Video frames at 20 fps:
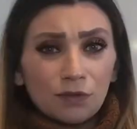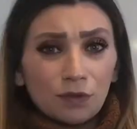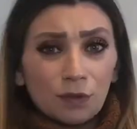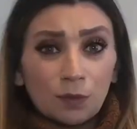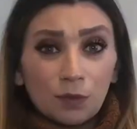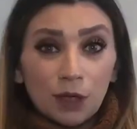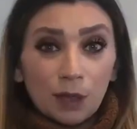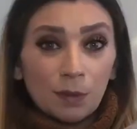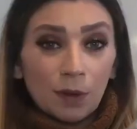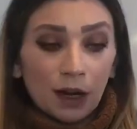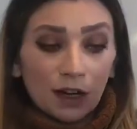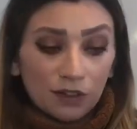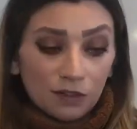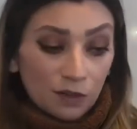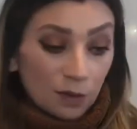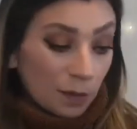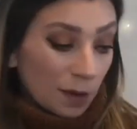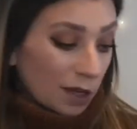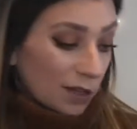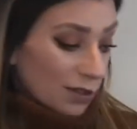Primark
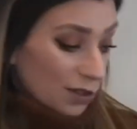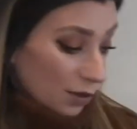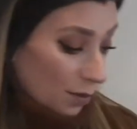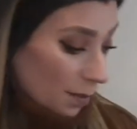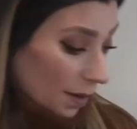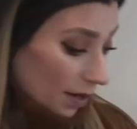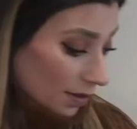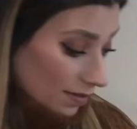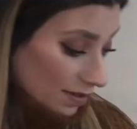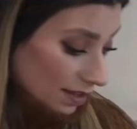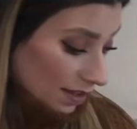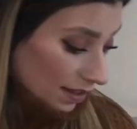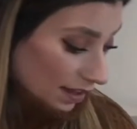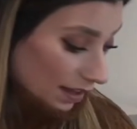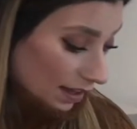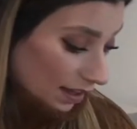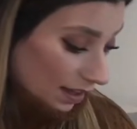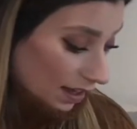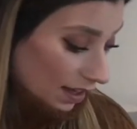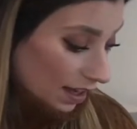for about £2 I
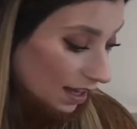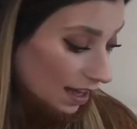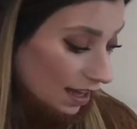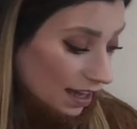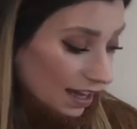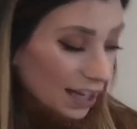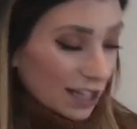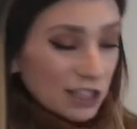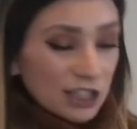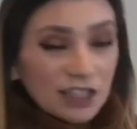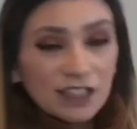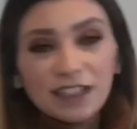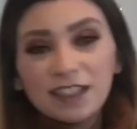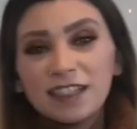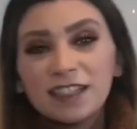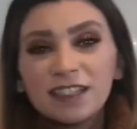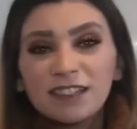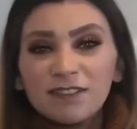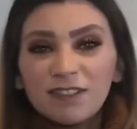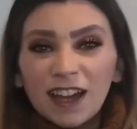think.
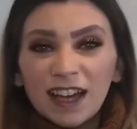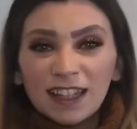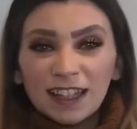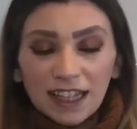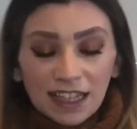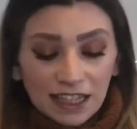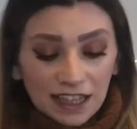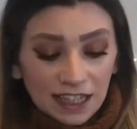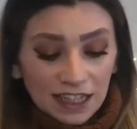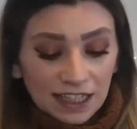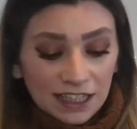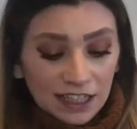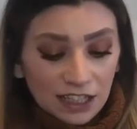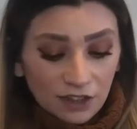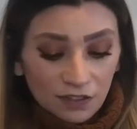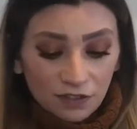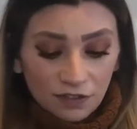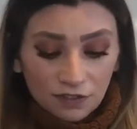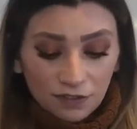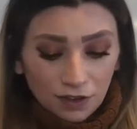I like the
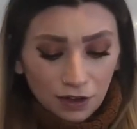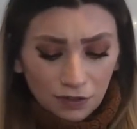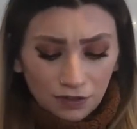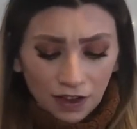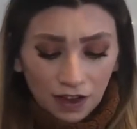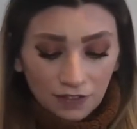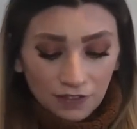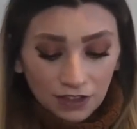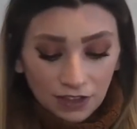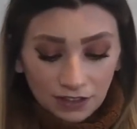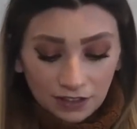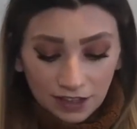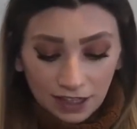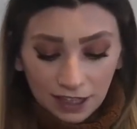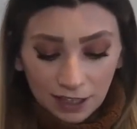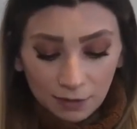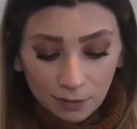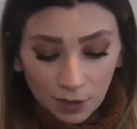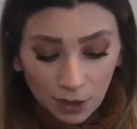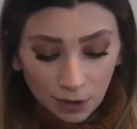idea of having
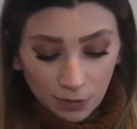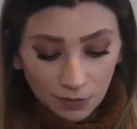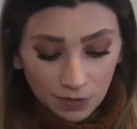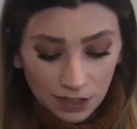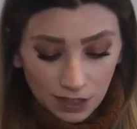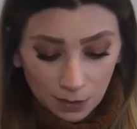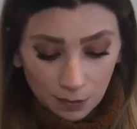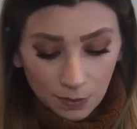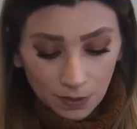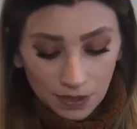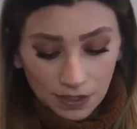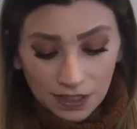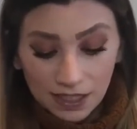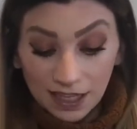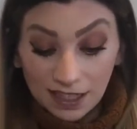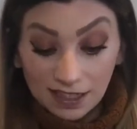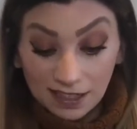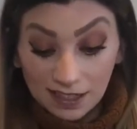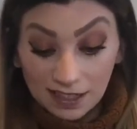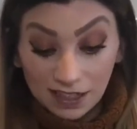like my own slippers
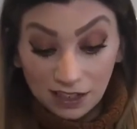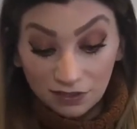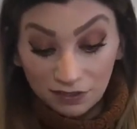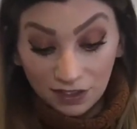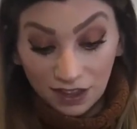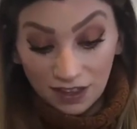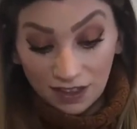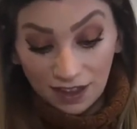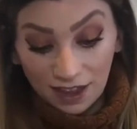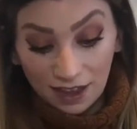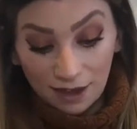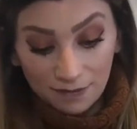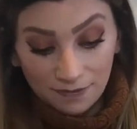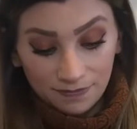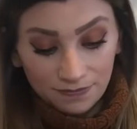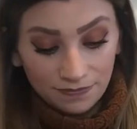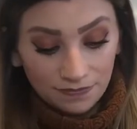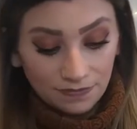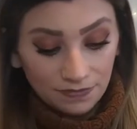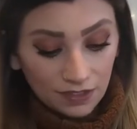and stuff like that.
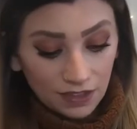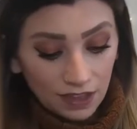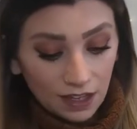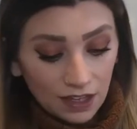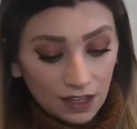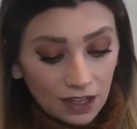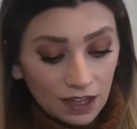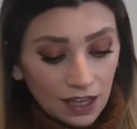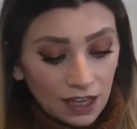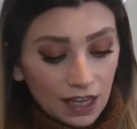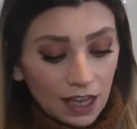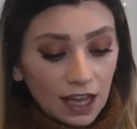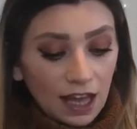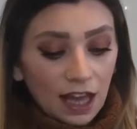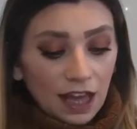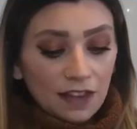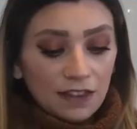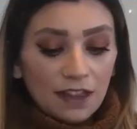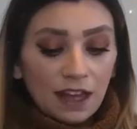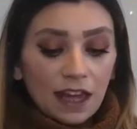
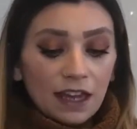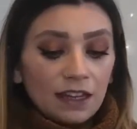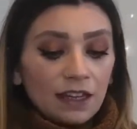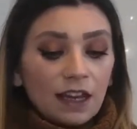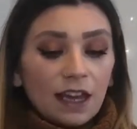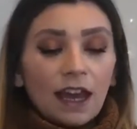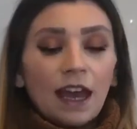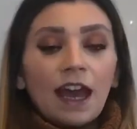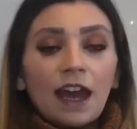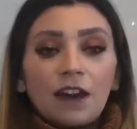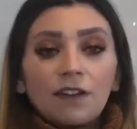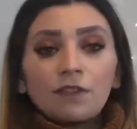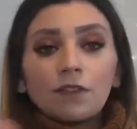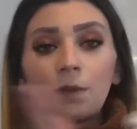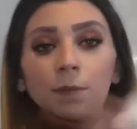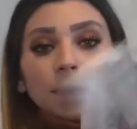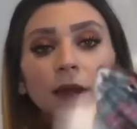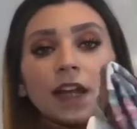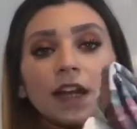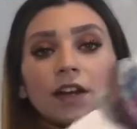I then have
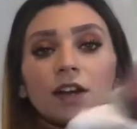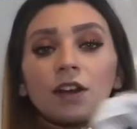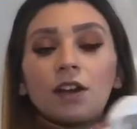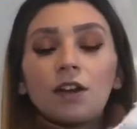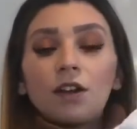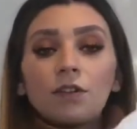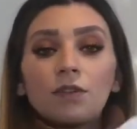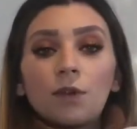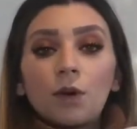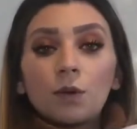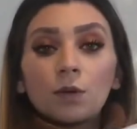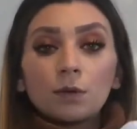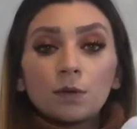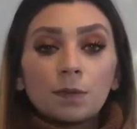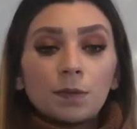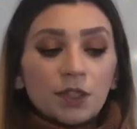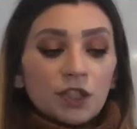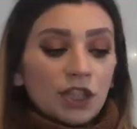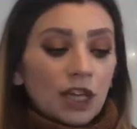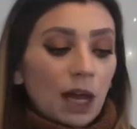a pair of old
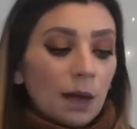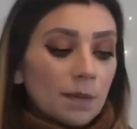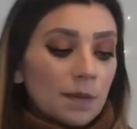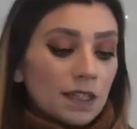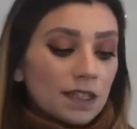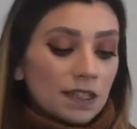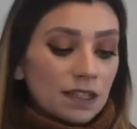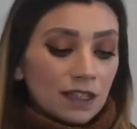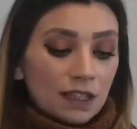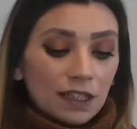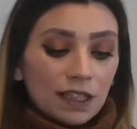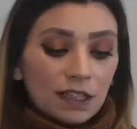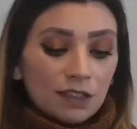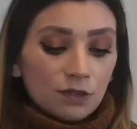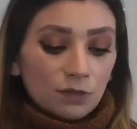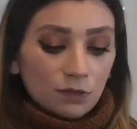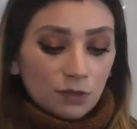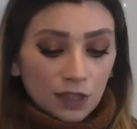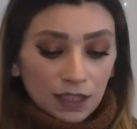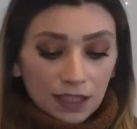pyjamas.
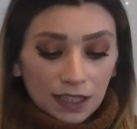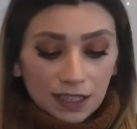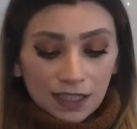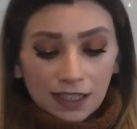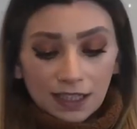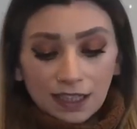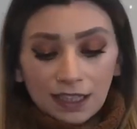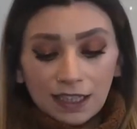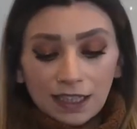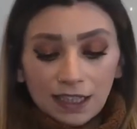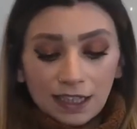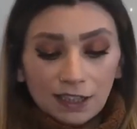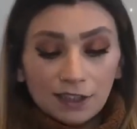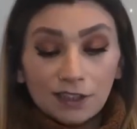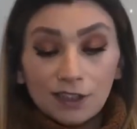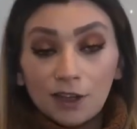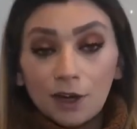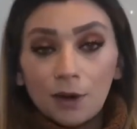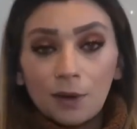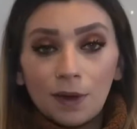These realistically need to
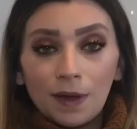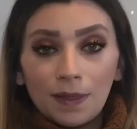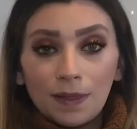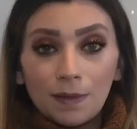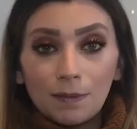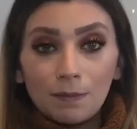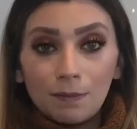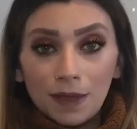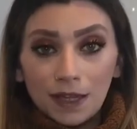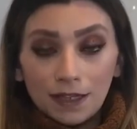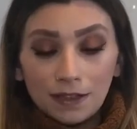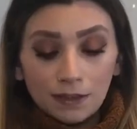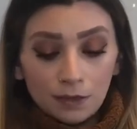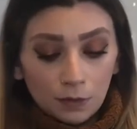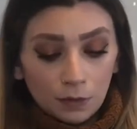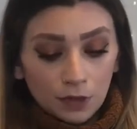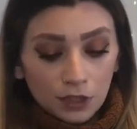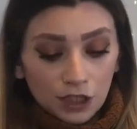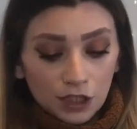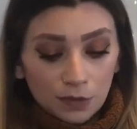go in the bin,
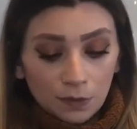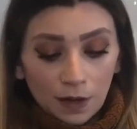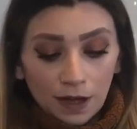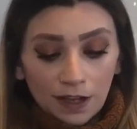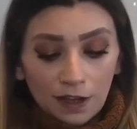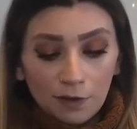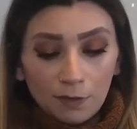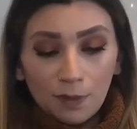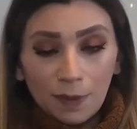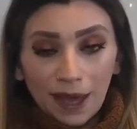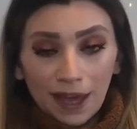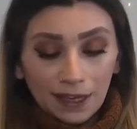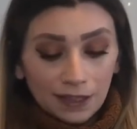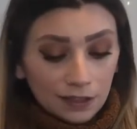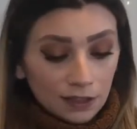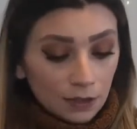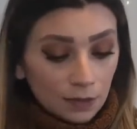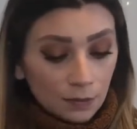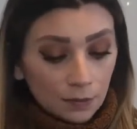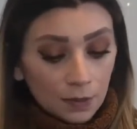which is why I've packed
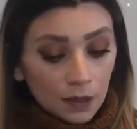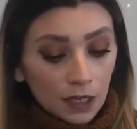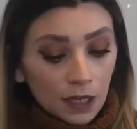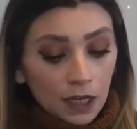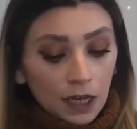them.